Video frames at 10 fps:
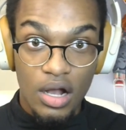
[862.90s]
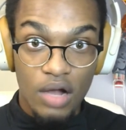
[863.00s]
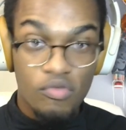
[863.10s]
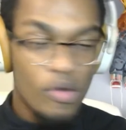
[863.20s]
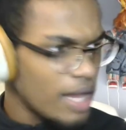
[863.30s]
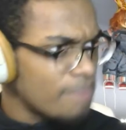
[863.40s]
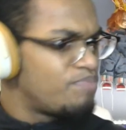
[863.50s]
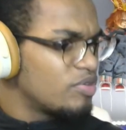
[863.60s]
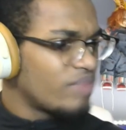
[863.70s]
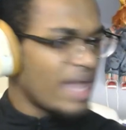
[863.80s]
why would I
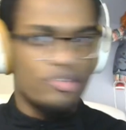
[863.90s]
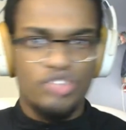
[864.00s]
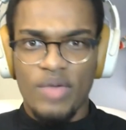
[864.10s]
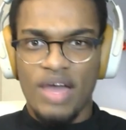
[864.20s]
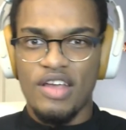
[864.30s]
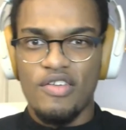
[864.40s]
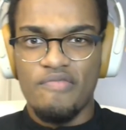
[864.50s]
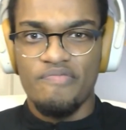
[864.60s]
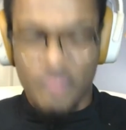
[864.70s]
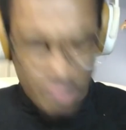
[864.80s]
build my house all the way out here
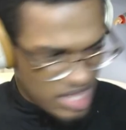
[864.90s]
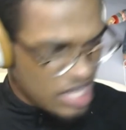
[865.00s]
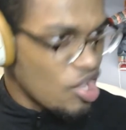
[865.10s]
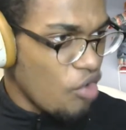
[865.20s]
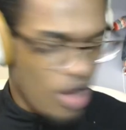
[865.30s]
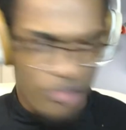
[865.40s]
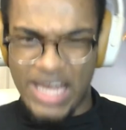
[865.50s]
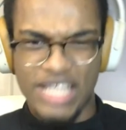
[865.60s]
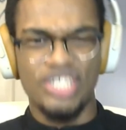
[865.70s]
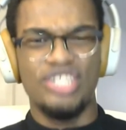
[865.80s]
in the middle of nowhere?
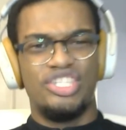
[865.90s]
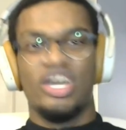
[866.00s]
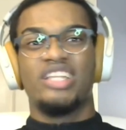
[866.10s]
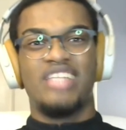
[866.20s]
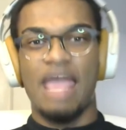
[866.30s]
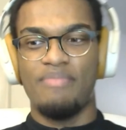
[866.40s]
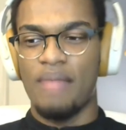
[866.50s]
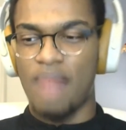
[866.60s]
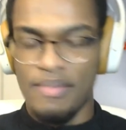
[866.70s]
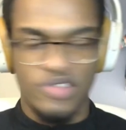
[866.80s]
Why did you duct tape my
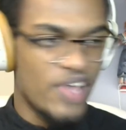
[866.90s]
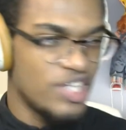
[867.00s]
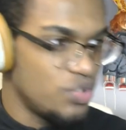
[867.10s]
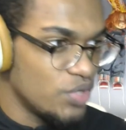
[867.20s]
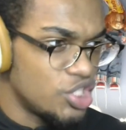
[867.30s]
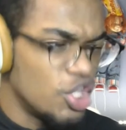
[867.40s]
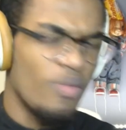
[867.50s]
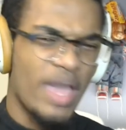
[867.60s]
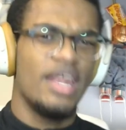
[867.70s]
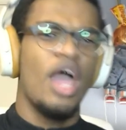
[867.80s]
mom's face to a
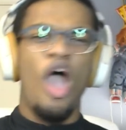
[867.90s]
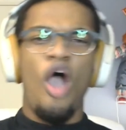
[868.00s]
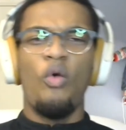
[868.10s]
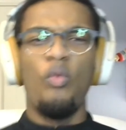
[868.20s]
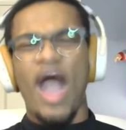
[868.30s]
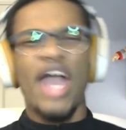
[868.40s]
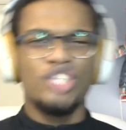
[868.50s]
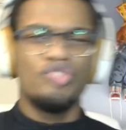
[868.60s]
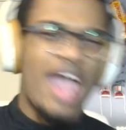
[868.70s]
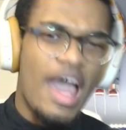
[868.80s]
snowman? Why
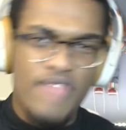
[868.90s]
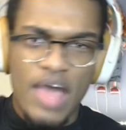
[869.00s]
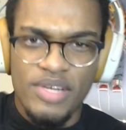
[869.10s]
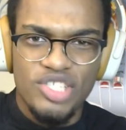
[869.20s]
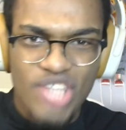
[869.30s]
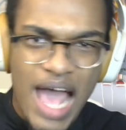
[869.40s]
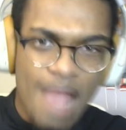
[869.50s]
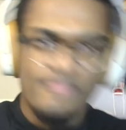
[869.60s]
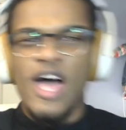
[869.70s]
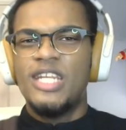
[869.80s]
did you have that much
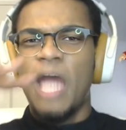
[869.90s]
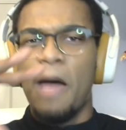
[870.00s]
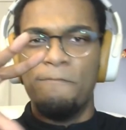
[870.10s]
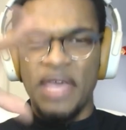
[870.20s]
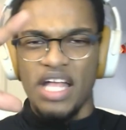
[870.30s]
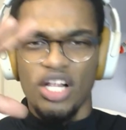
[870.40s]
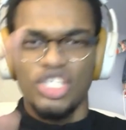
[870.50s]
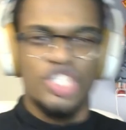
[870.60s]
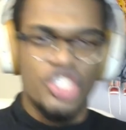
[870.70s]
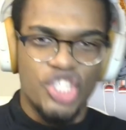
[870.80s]
time to build
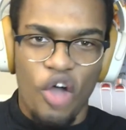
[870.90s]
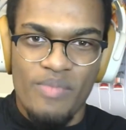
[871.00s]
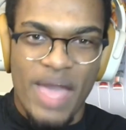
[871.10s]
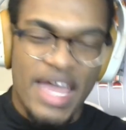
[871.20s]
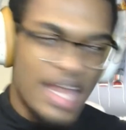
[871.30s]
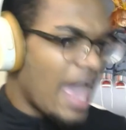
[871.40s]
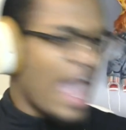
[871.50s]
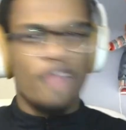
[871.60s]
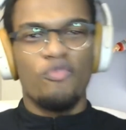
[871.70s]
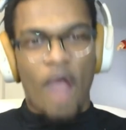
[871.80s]
a snowman?
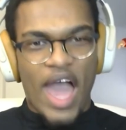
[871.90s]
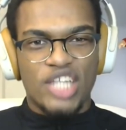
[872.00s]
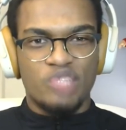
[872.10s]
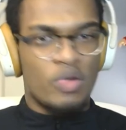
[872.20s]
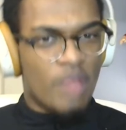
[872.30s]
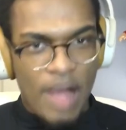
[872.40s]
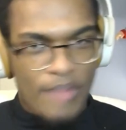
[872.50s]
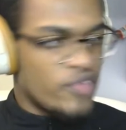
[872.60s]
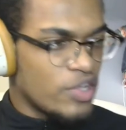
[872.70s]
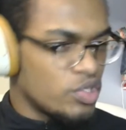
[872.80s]
And why did you put my
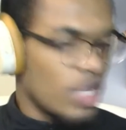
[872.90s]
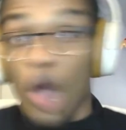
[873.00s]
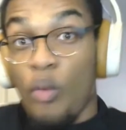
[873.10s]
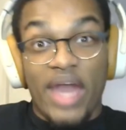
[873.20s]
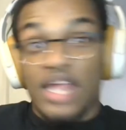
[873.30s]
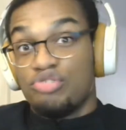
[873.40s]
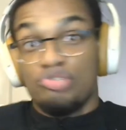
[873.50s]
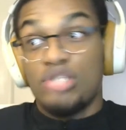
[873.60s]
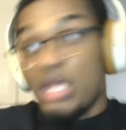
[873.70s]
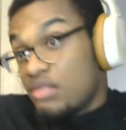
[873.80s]
mom's face on it? Why didn't you
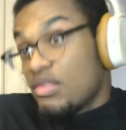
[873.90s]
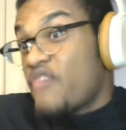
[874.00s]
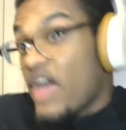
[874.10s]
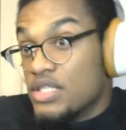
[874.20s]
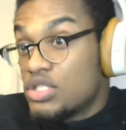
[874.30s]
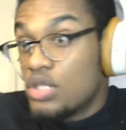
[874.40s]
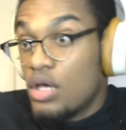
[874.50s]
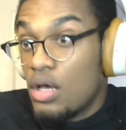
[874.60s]
just eat the face?